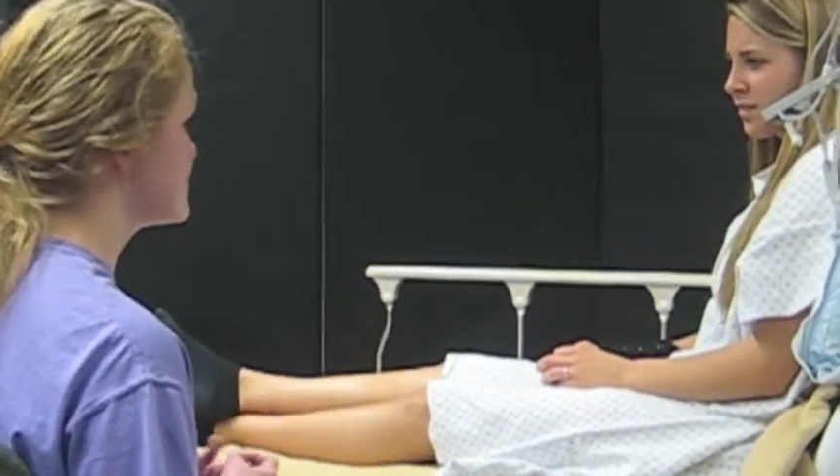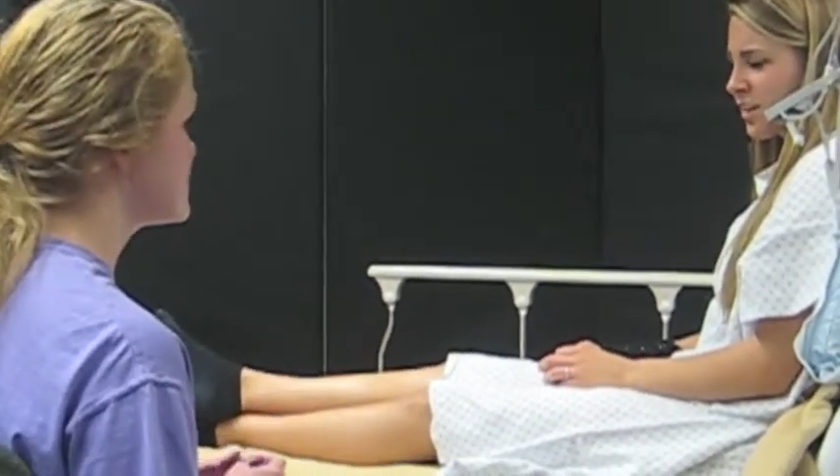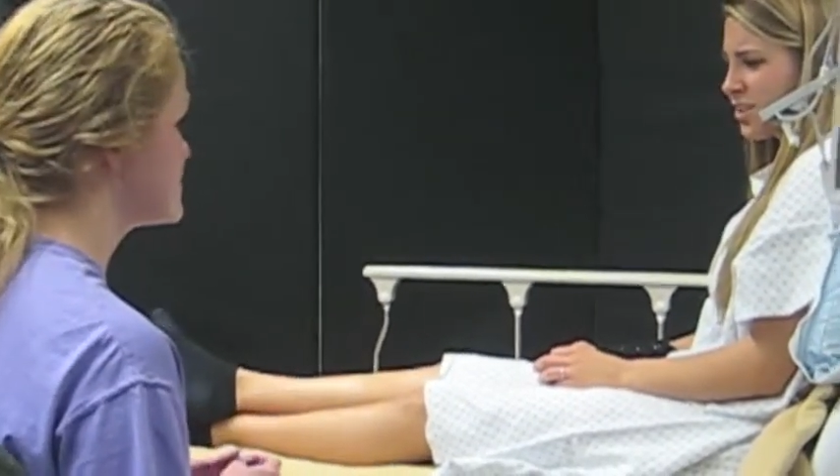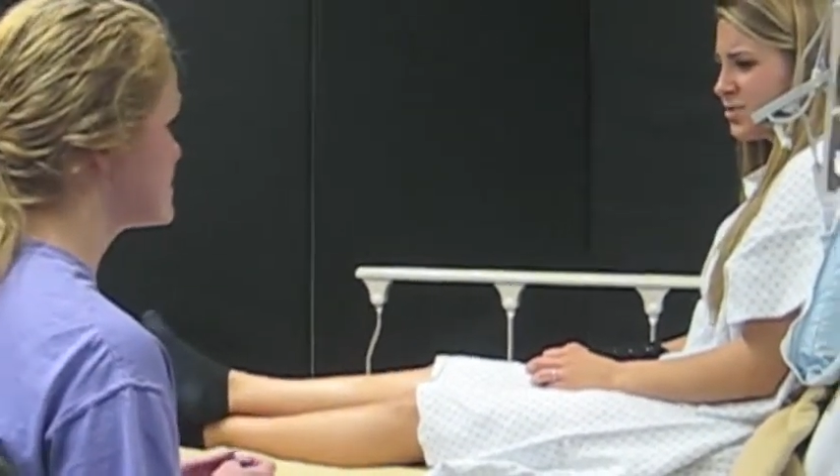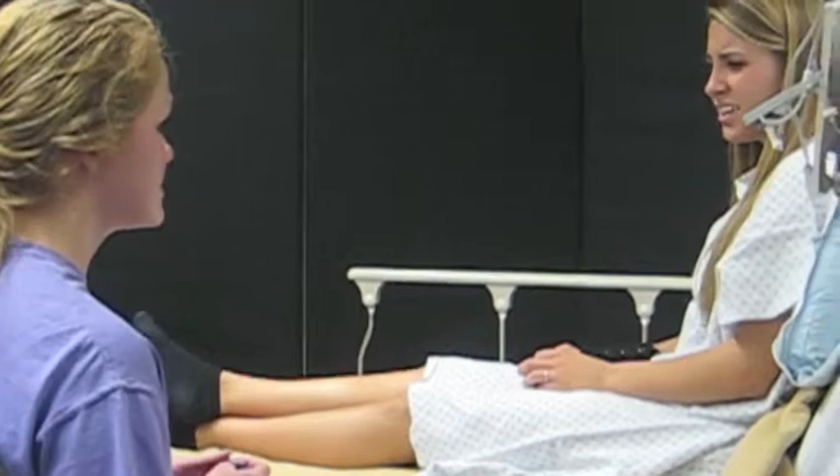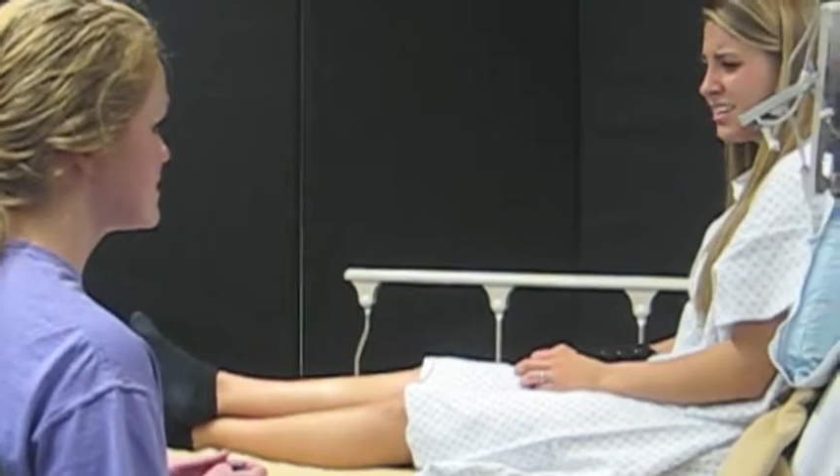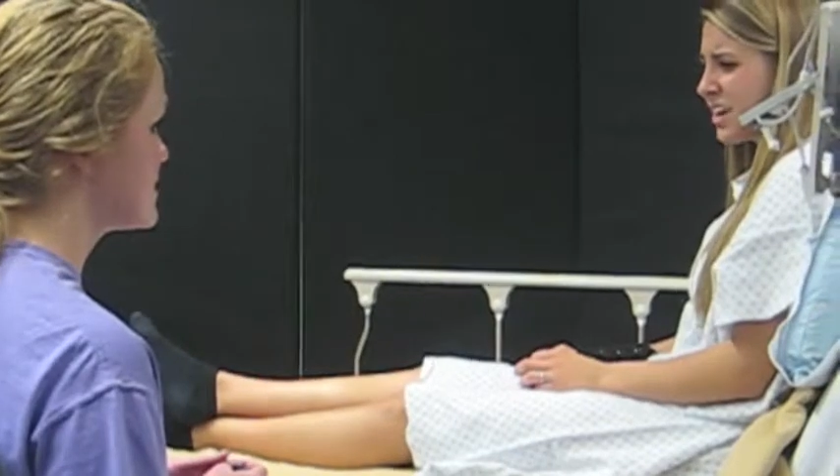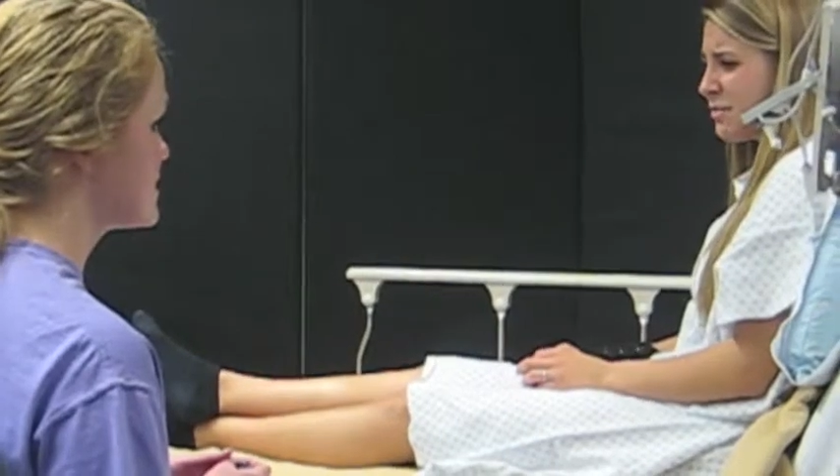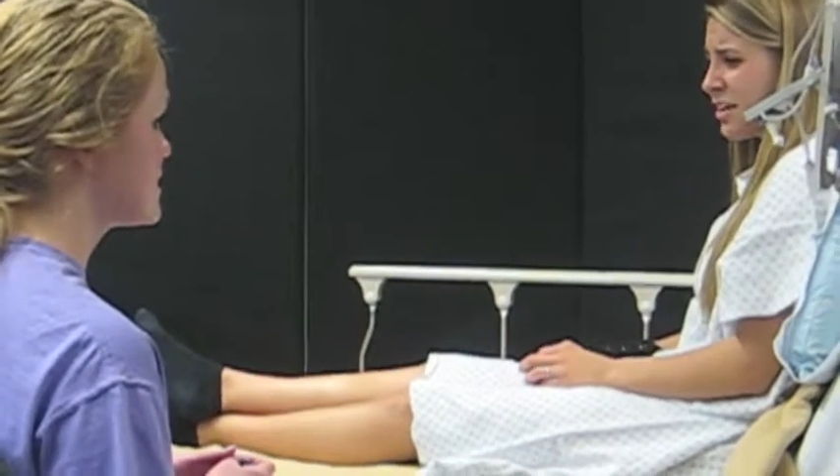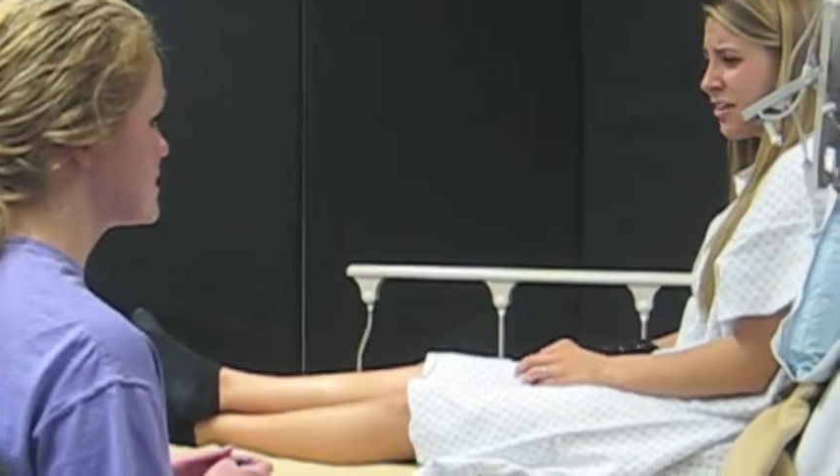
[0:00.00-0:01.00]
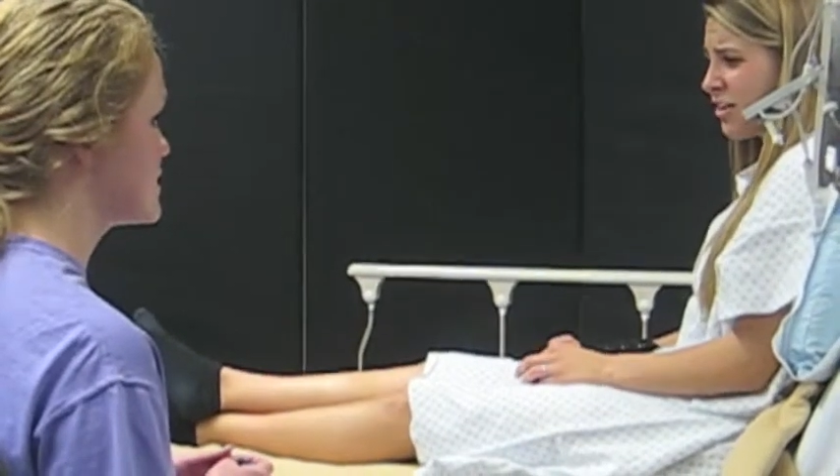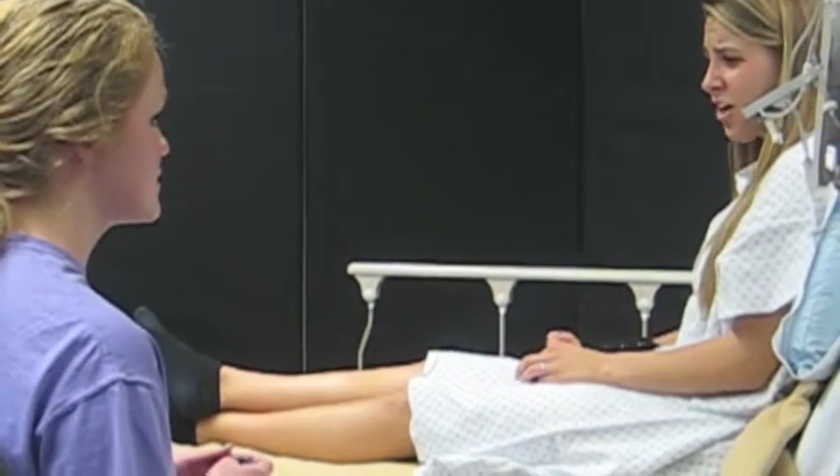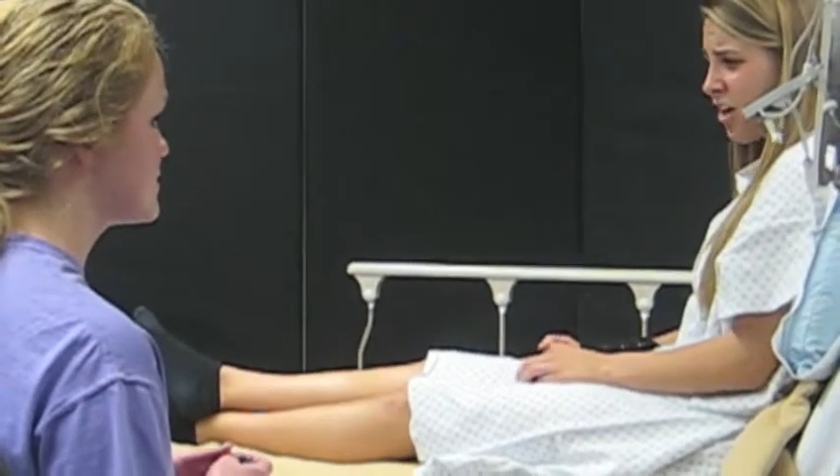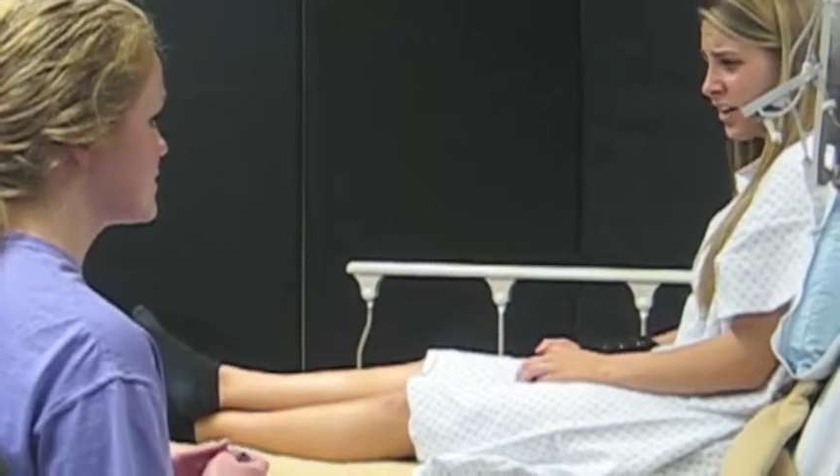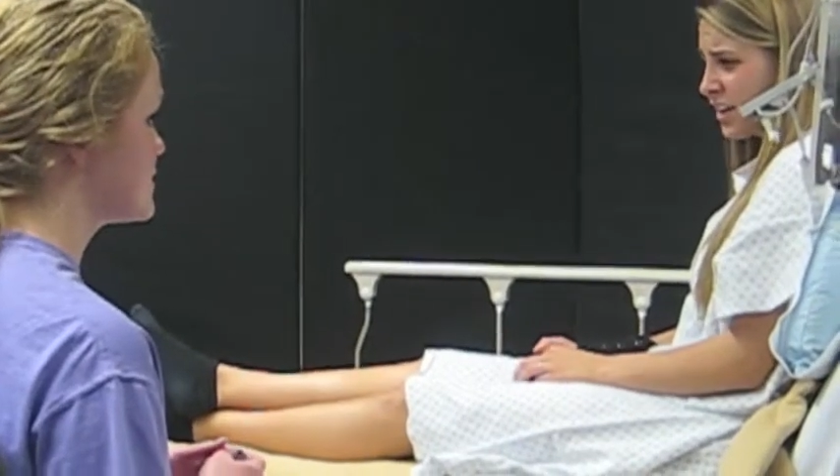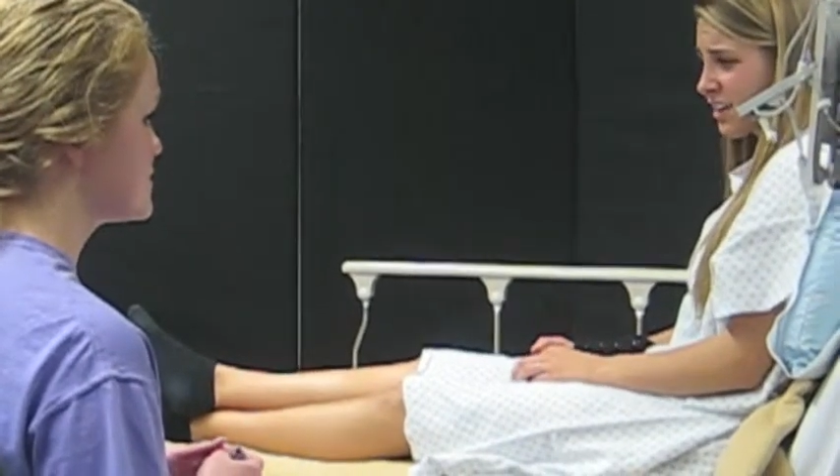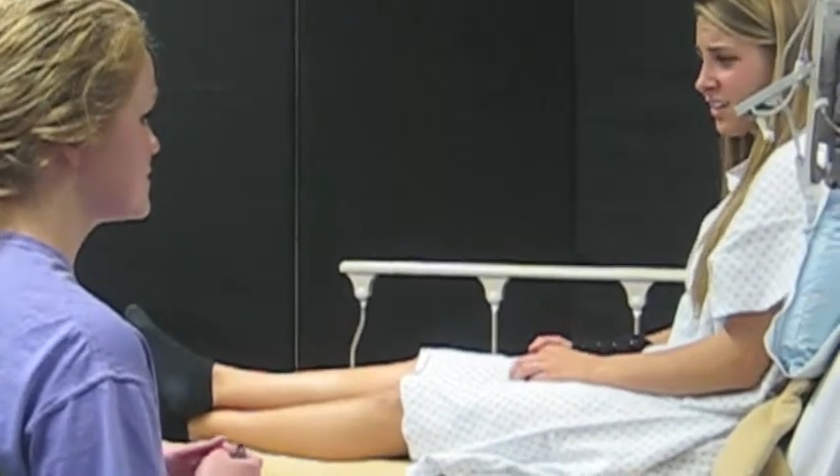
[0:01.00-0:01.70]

Are you saying that I'm an alcoholic?